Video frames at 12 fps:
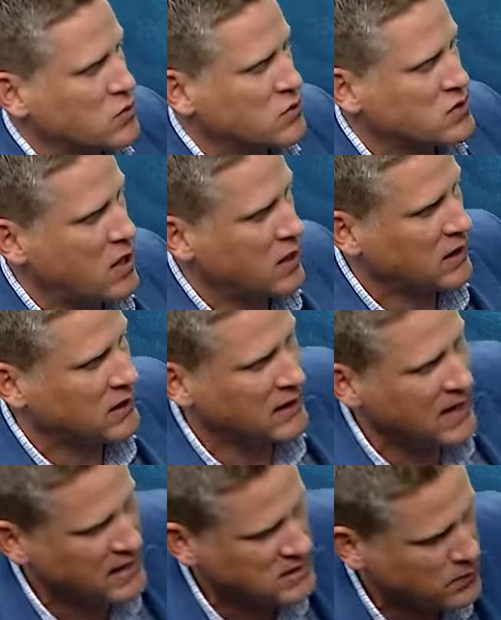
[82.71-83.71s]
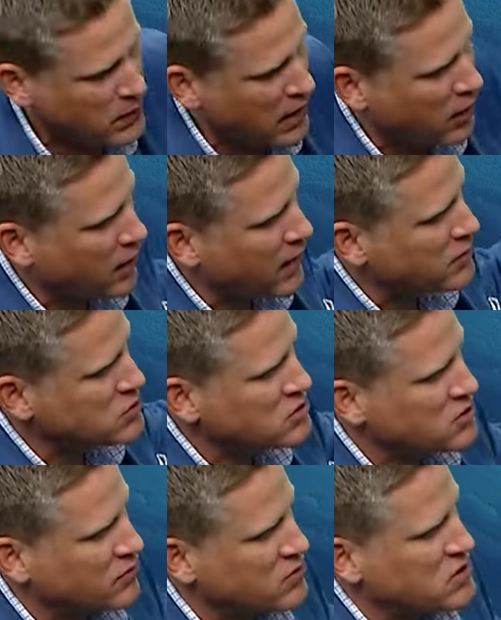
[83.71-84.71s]
we're talking lots of power
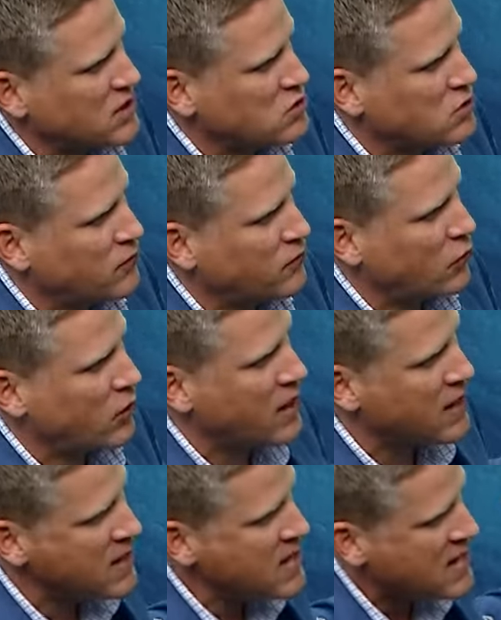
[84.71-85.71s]
outages over central Florida,